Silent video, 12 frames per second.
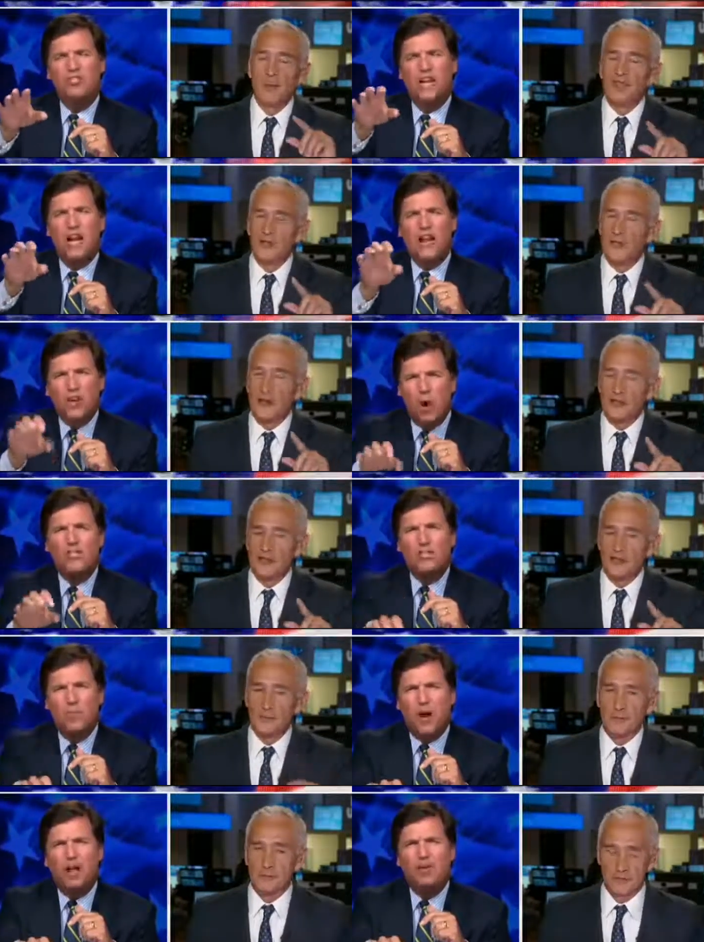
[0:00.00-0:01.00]
Speaker 1: just saying, just I know it's
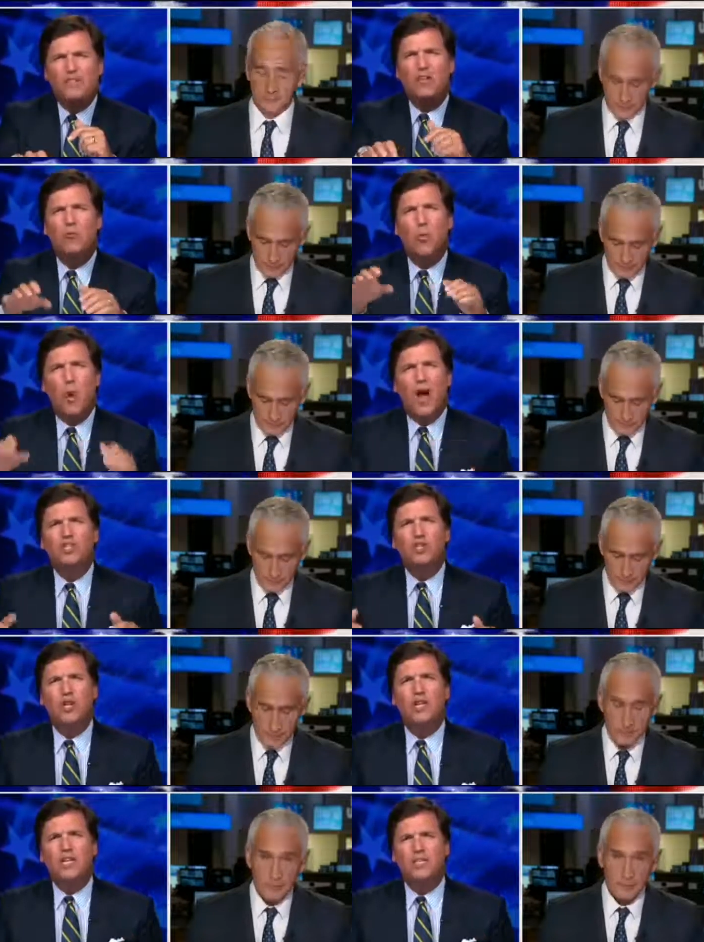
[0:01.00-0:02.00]
the, the policy. Why
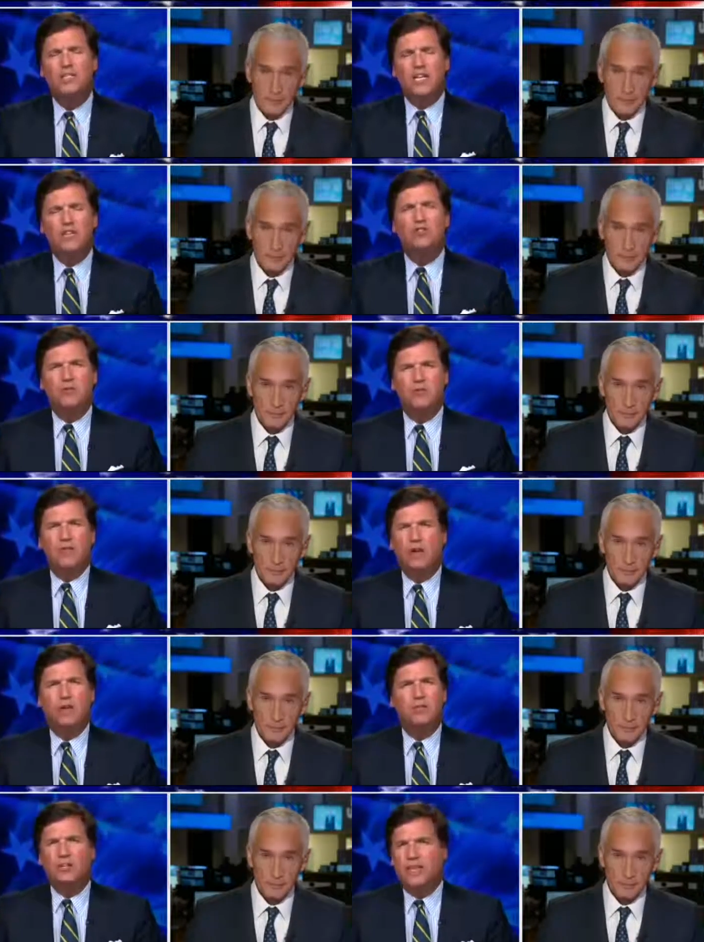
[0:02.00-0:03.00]
should it continue to be the
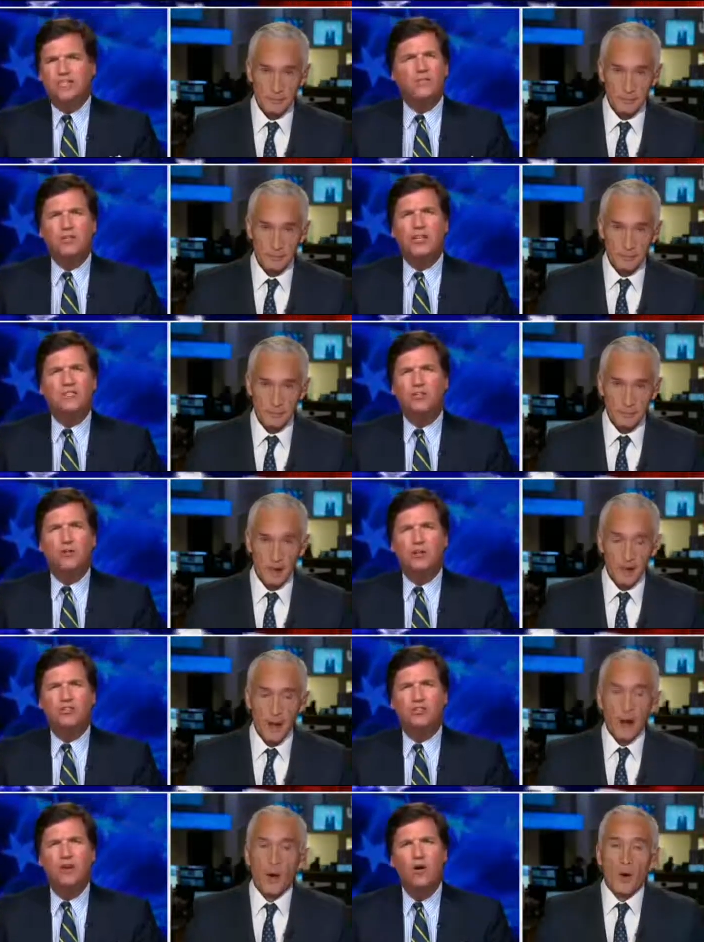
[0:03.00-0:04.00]
policy? That's that's the
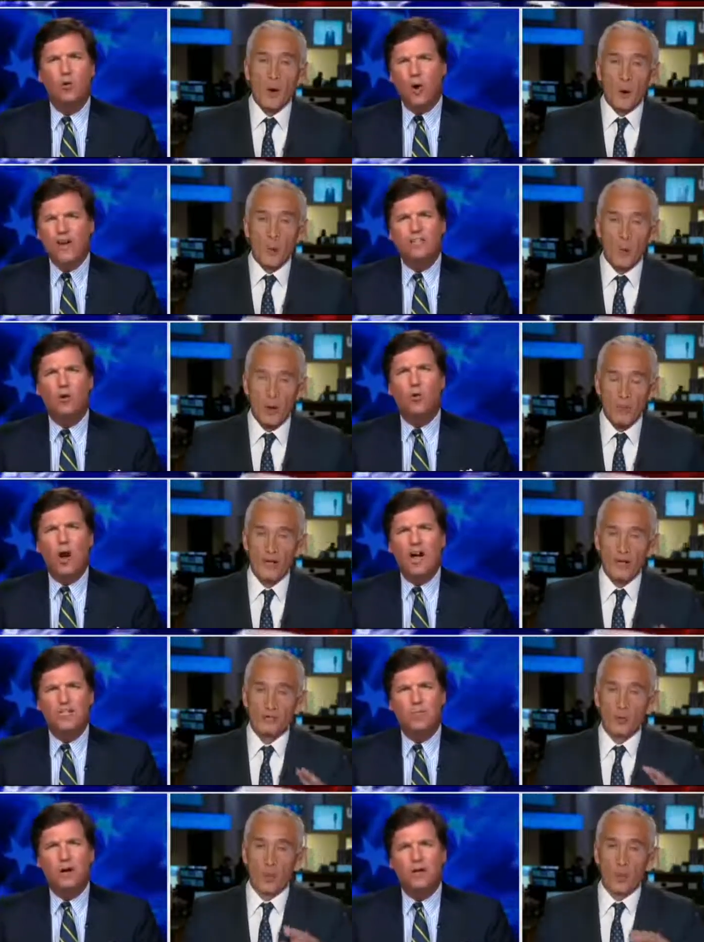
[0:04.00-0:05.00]
question. Why is it no, a
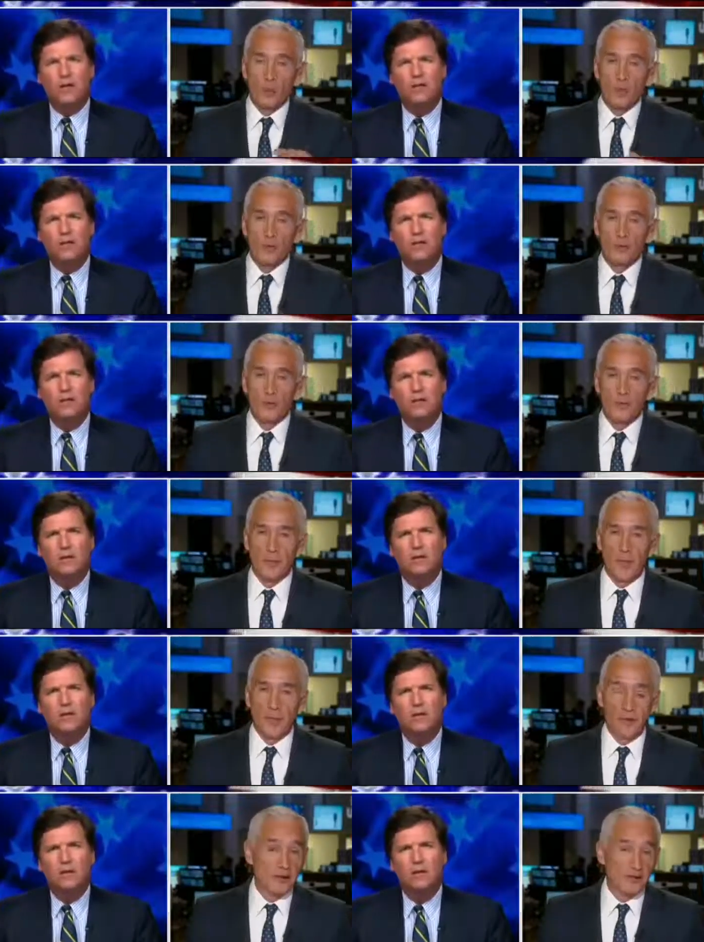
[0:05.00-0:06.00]
wise policy?
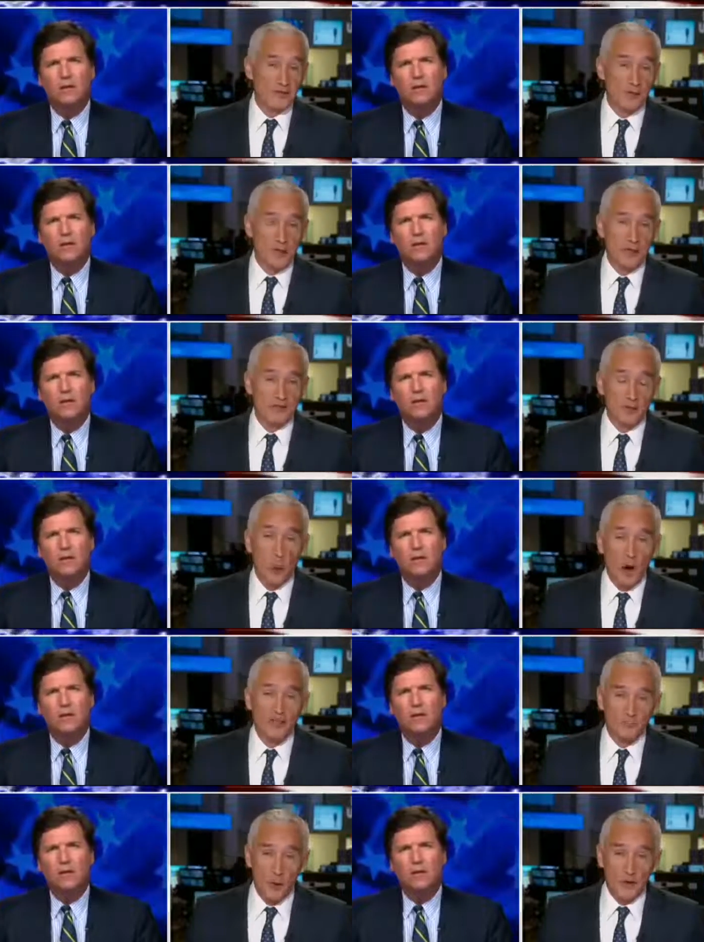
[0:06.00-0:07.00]
Speaker 2: because I think it's a
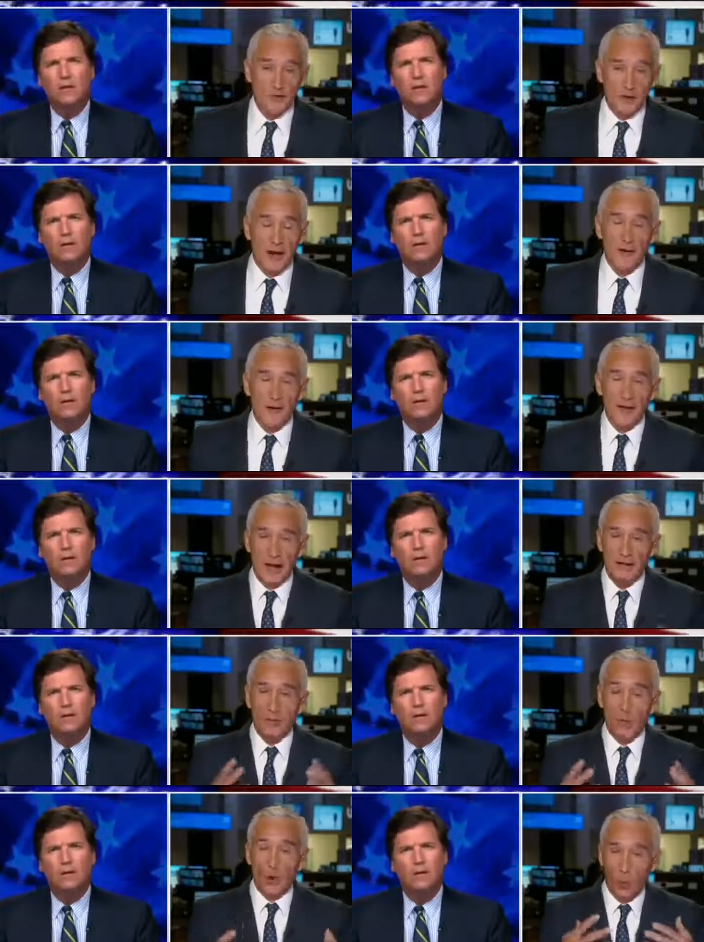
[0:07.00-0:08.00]
wise policy. I think it
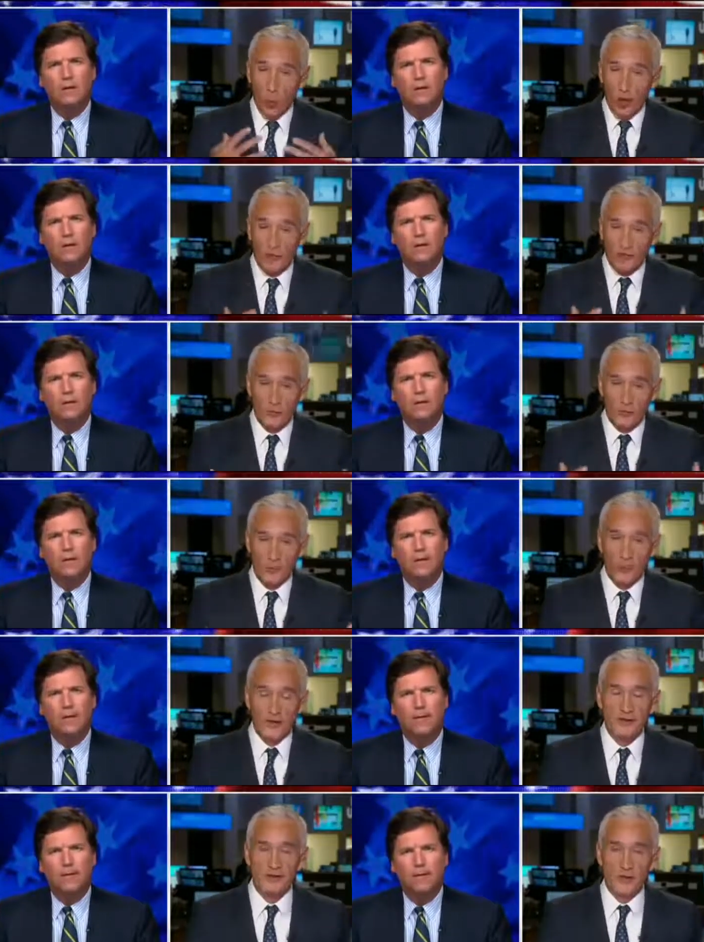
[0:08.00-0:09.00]
has worked well to,
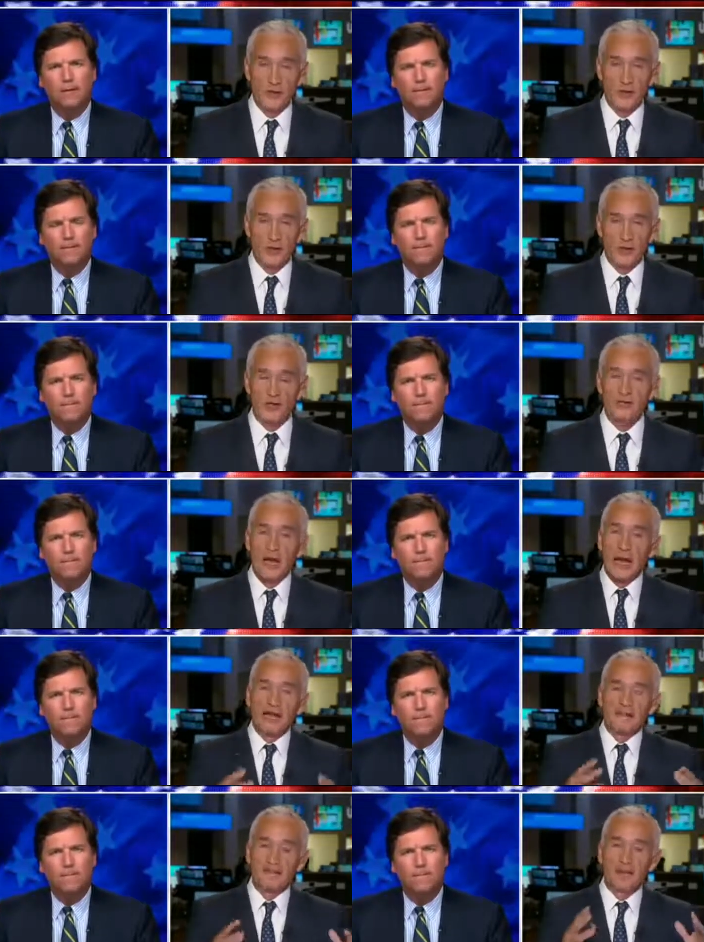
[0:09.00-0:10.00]
for this country. Just
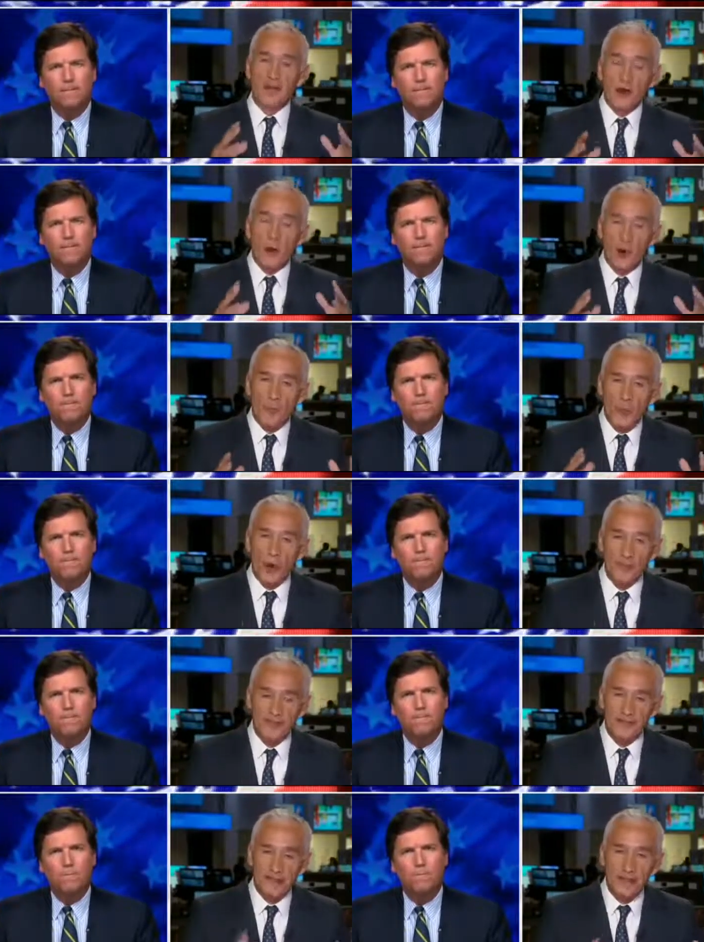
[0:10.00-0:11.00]
see the number
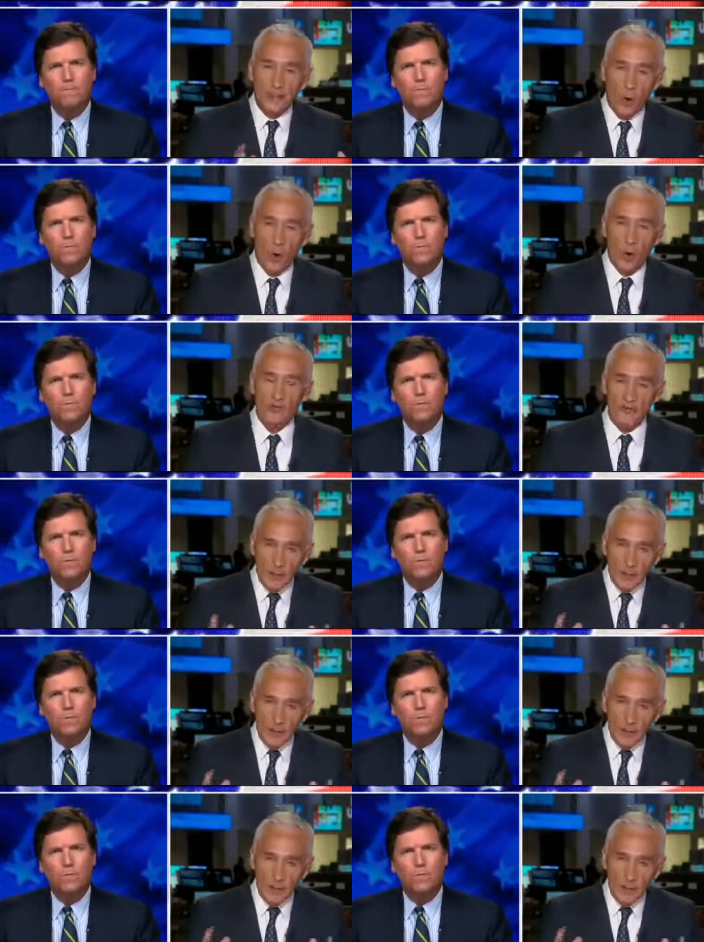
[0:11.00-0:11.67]
of CEOs,